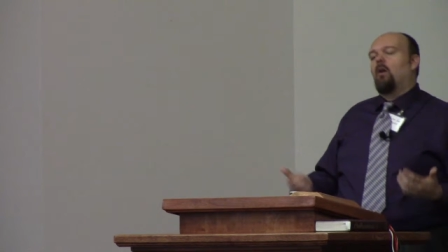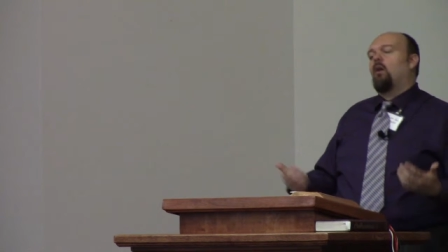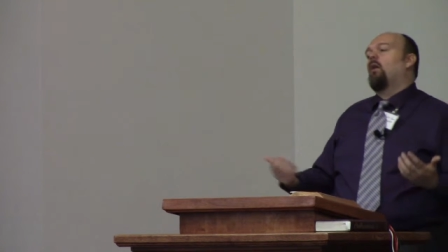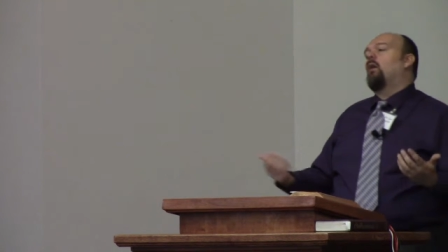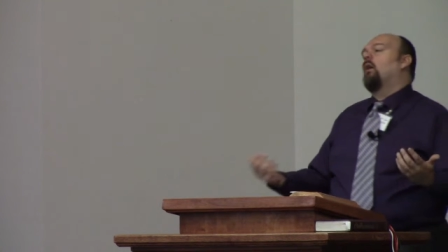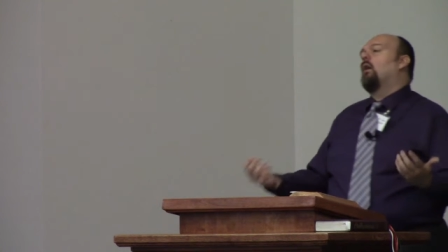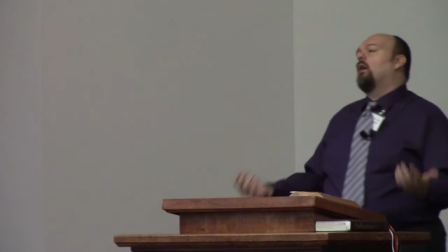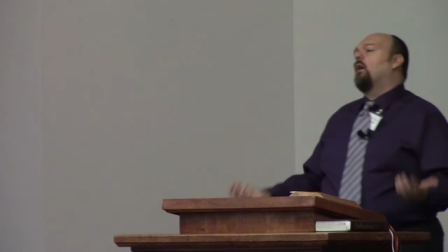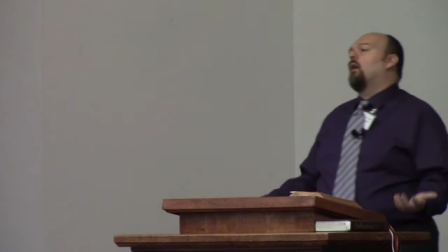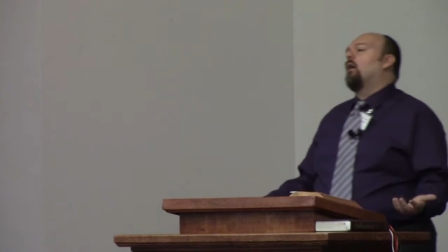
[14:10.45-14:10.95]

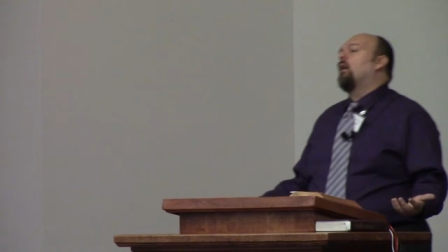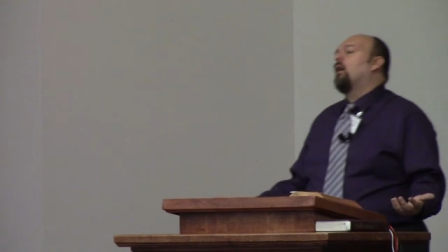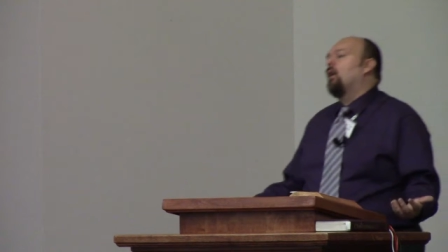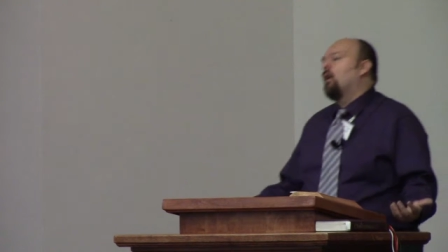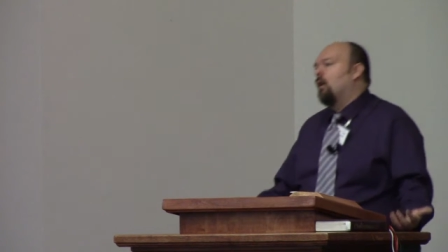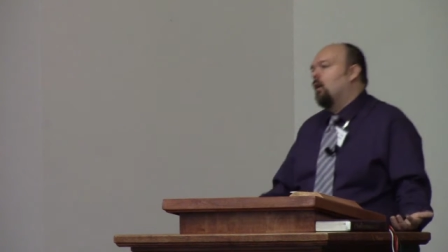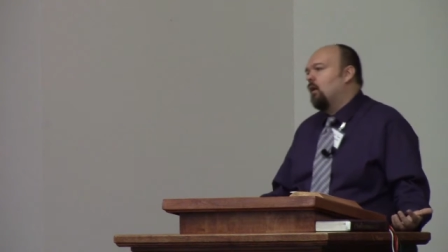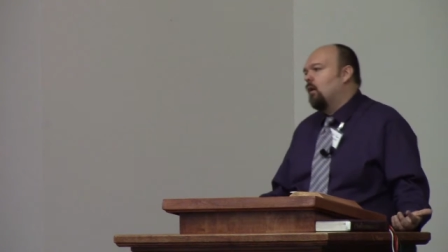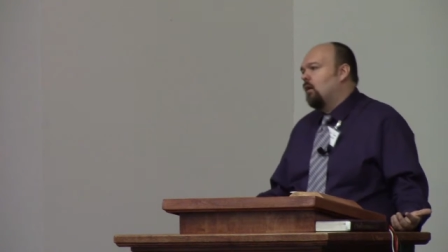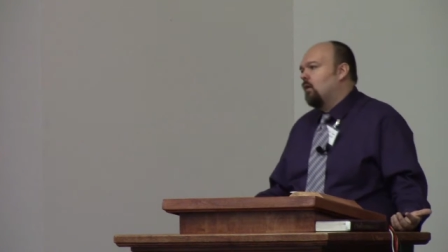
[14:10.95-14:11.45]

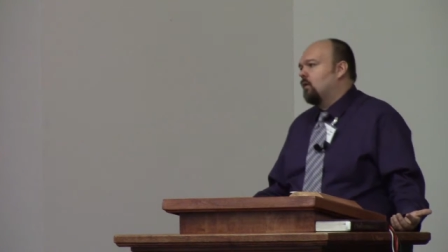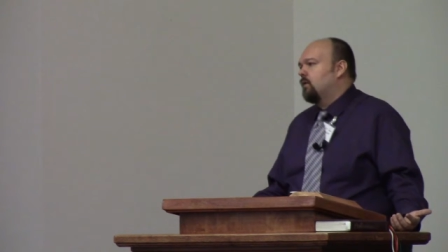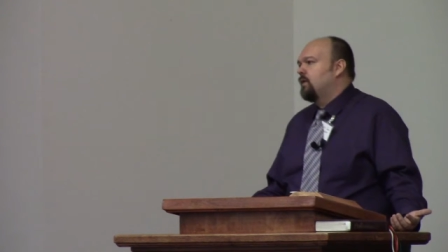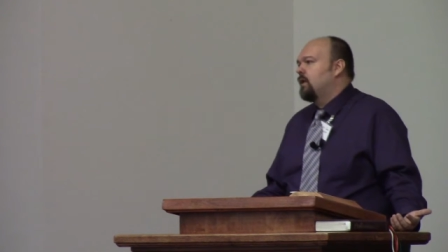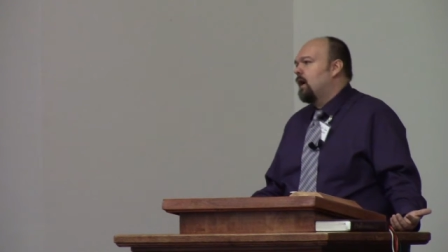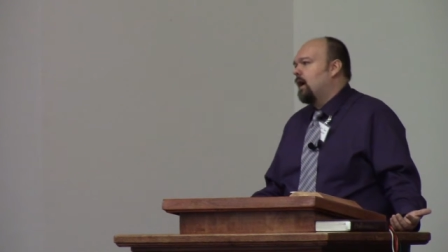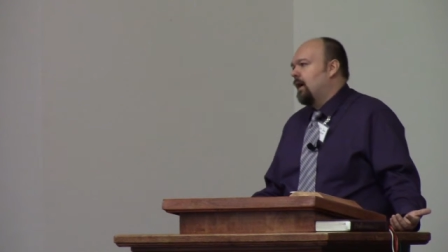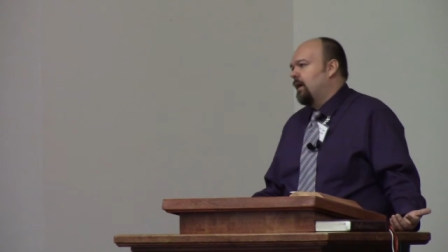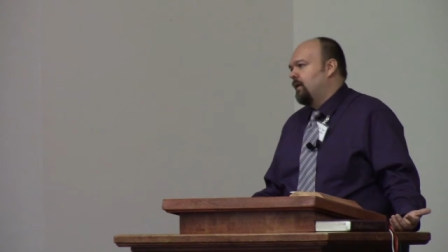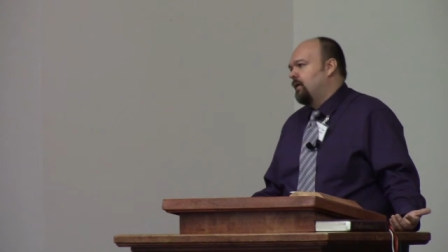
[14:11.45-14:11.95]
oh,
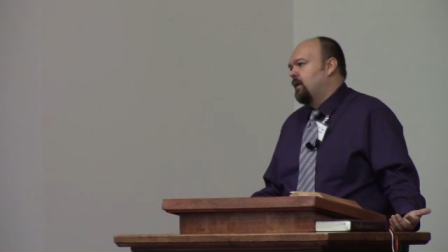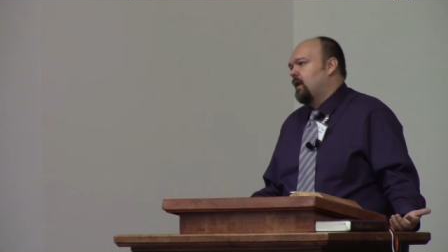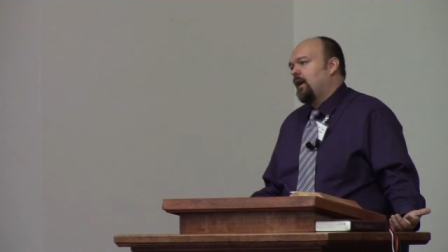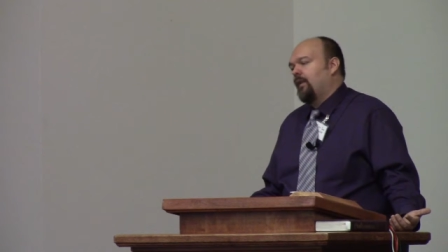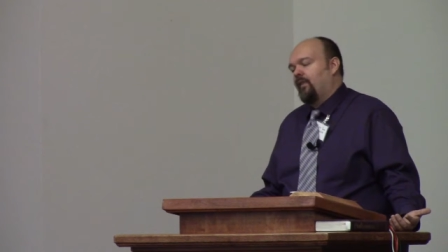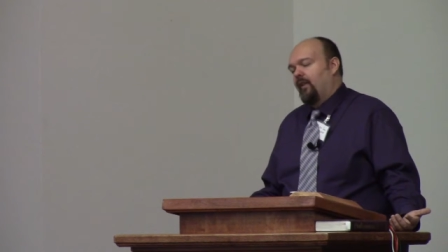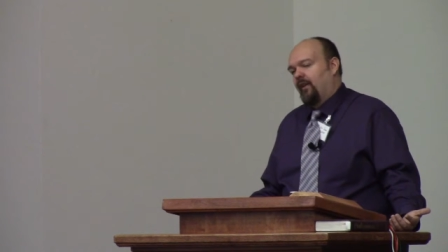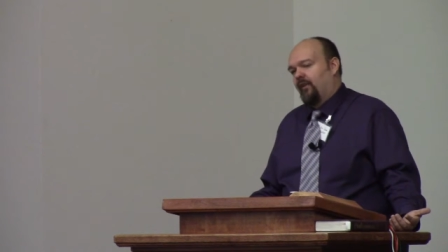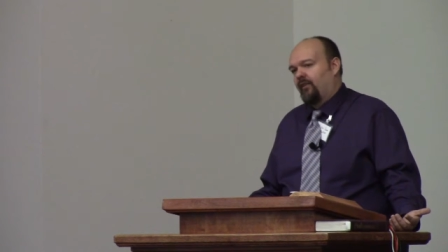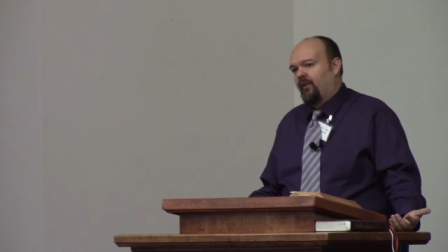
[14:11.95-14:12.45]

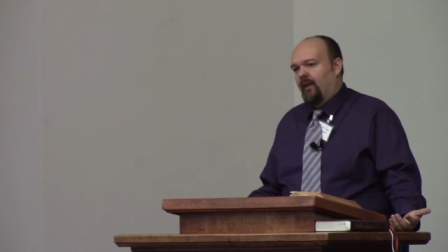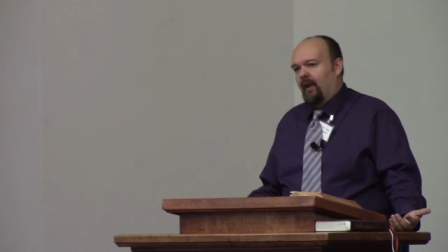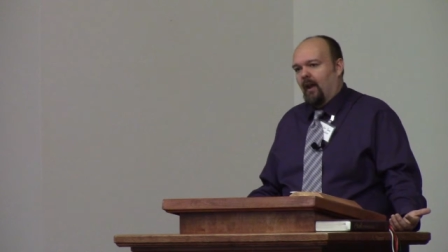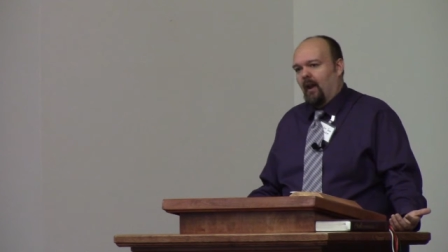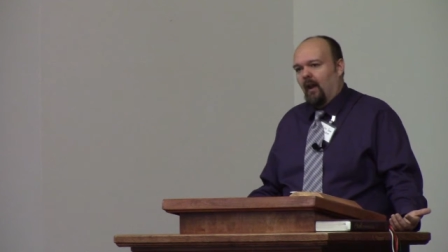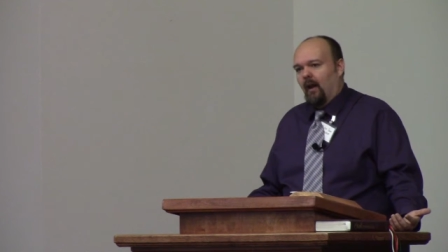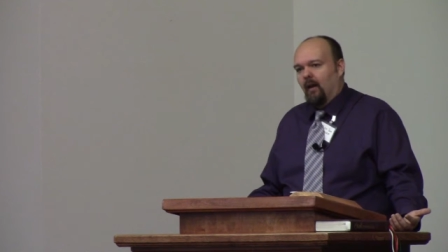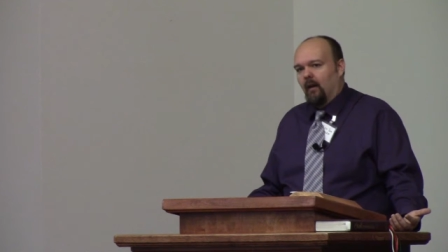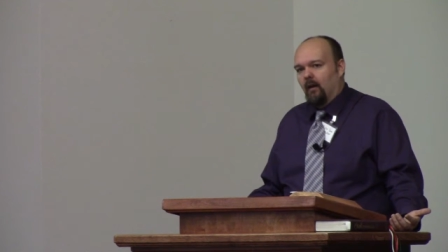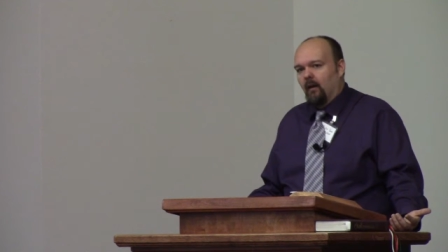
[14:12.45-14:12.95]
not this
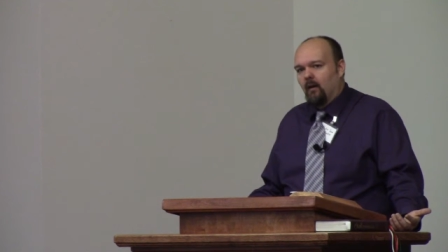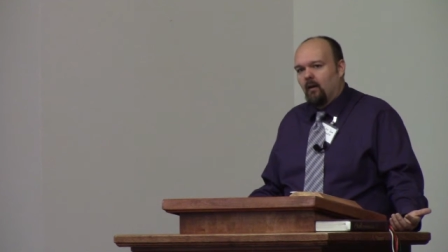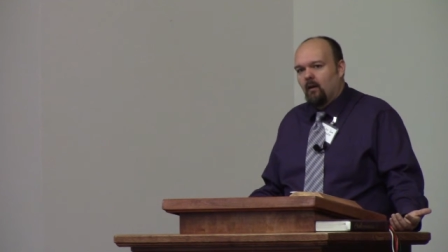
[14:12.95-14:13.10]
again.